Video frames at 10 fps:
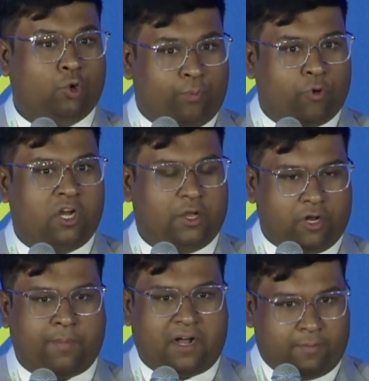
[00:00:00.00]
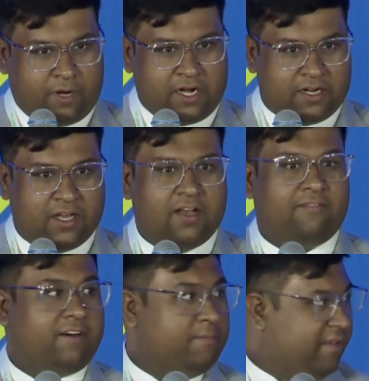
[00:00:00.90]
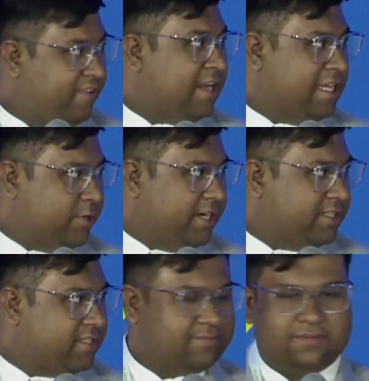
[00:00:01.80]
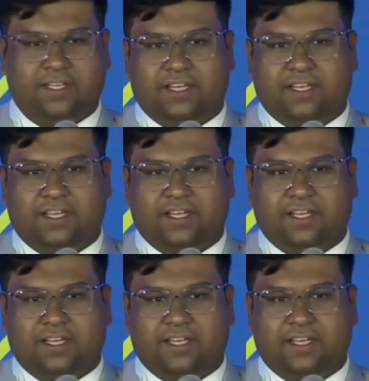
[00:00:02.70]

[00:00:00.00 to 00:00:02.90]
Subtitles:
Rupur nuclear power plant were MEPhI graduates.